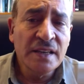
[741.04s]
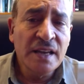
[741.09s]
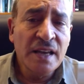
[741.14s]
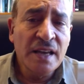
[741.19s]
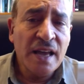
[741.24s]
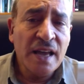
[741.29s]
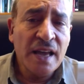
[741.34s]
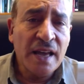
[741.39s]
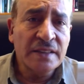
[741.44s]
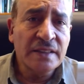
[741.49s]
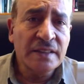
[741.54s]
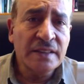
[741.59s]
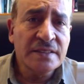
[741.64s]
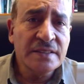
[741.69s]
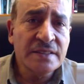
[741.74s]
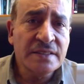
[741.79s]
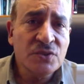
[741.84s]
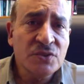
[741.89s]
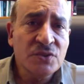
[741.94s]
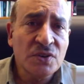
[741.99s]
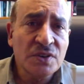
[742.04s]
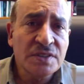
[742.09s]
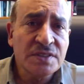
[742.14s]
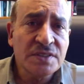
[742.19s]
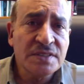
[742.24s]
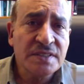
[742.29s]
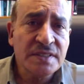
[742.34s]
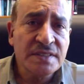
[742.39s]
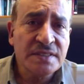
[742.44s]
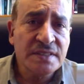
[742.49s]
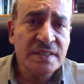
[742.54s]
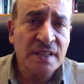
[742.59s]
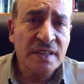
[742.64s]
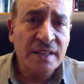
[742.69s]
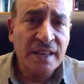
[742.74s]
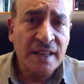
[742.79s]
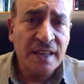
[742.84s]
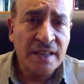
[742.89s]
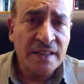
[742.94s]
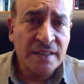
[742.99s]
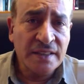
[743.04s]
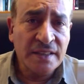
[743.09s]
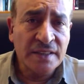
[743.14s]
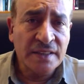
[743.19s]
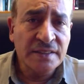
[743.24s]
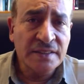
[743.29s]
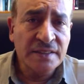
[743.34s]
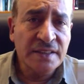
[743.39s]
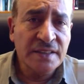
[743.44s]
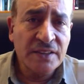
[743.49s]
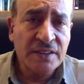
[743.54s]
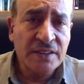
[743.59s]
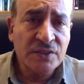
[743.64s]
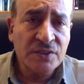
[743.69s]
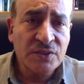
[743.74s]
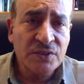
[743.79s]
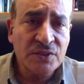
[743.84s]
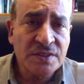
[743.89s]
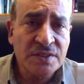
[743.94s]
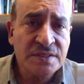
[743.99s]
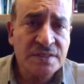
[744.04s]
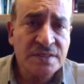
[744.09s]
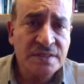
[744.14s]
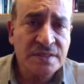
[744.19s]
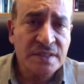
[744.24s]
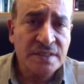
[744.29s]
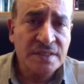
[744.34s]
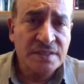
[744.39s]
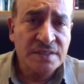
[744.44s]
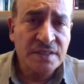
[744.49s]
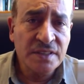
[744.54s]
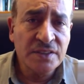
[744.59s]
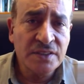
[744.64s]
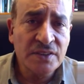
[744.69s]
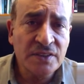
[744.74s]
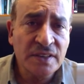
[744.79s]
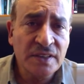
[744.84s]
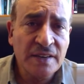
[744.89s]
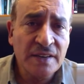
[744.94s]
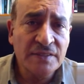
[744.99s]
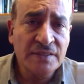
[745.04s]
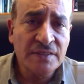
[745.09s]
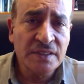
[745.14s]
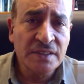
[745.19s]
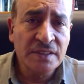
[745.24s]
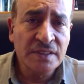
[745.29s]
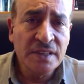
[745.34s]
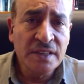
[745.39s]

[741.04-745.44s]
And this course is again an undergraduate course, senior level.